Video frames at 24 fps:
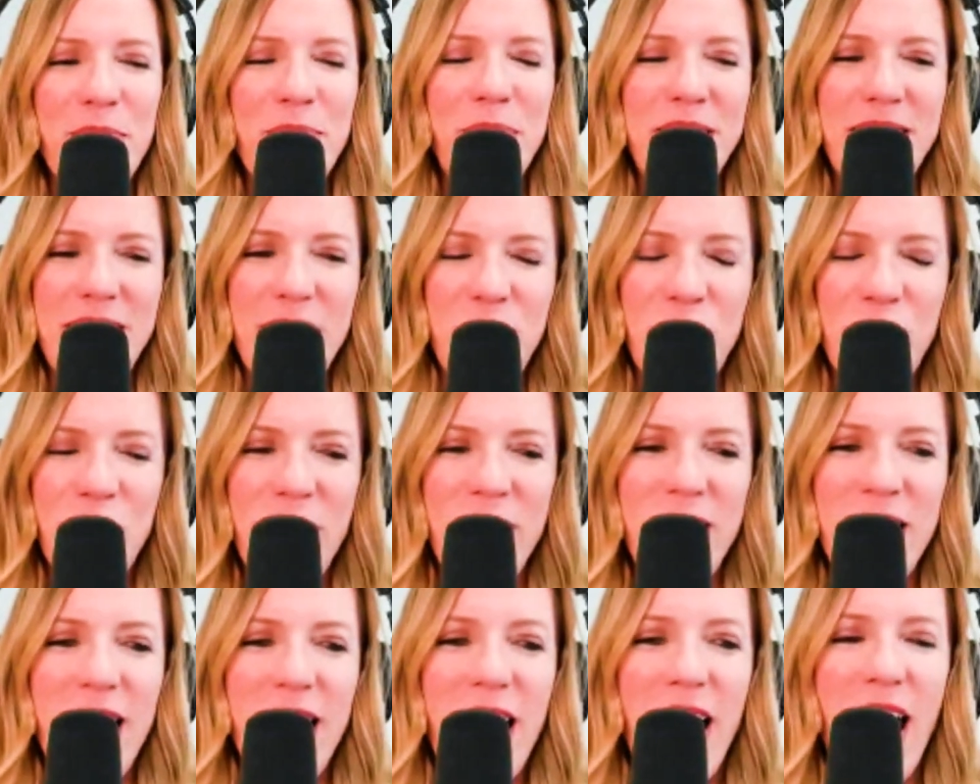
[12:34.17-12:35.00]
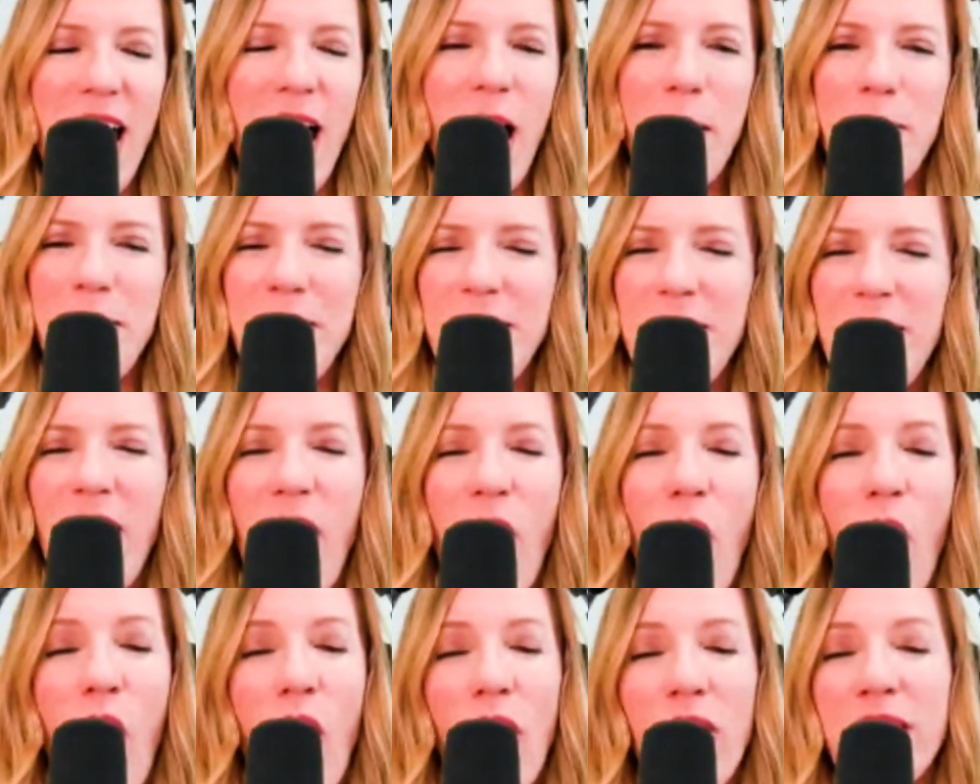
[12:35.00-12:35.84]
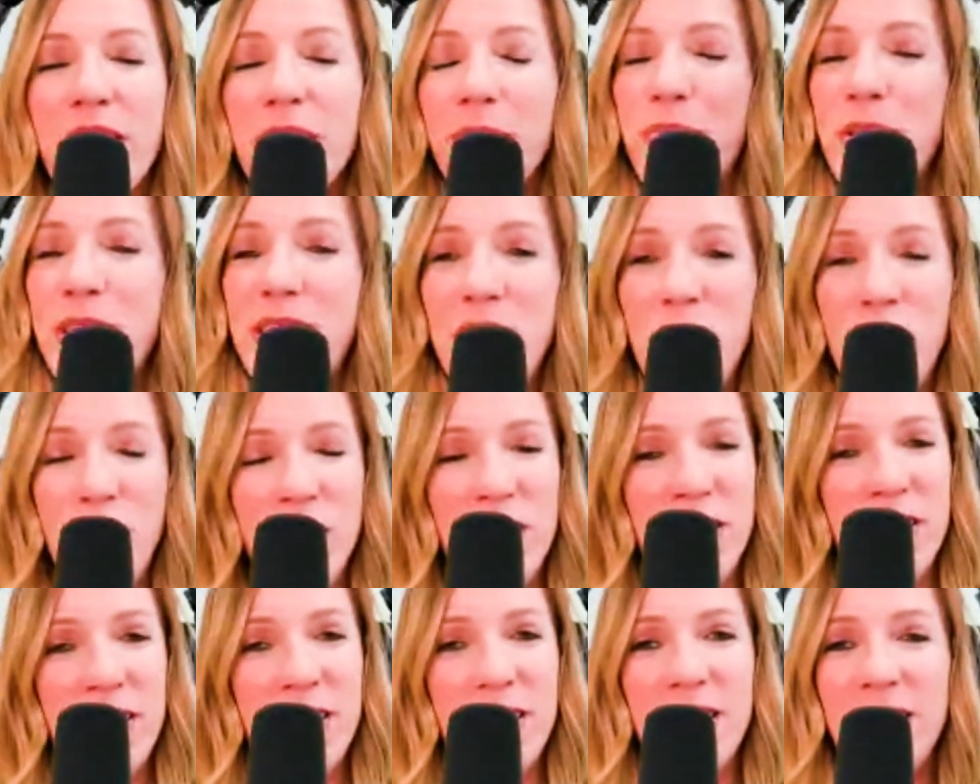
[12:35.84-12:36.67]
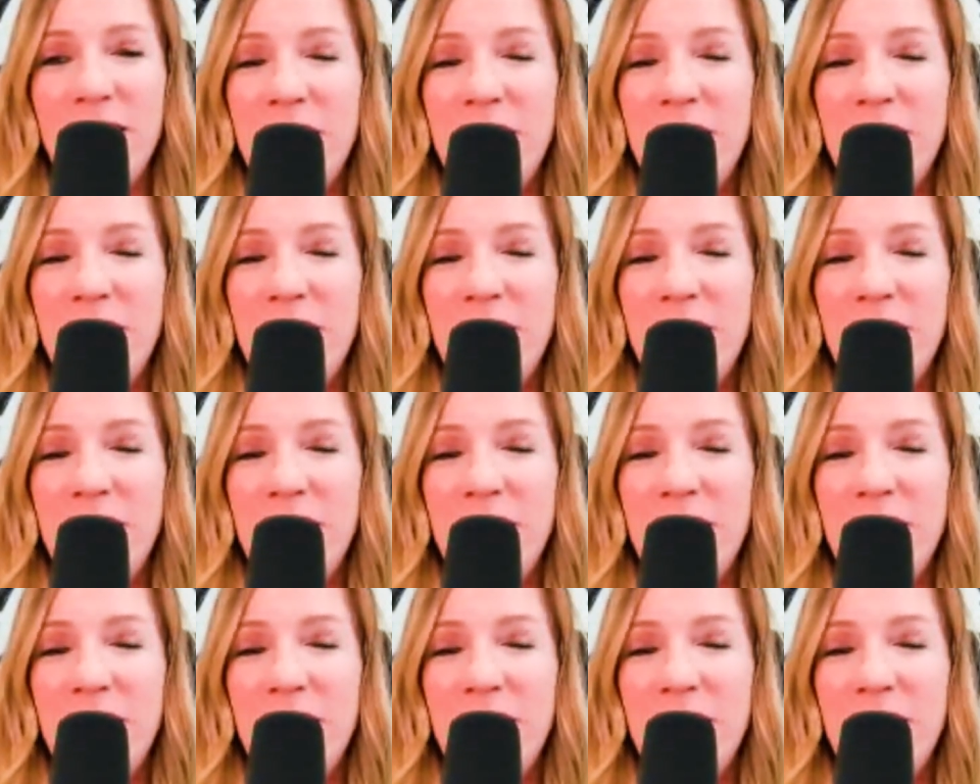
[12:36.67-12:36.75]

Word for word: position, I mean, all the positions,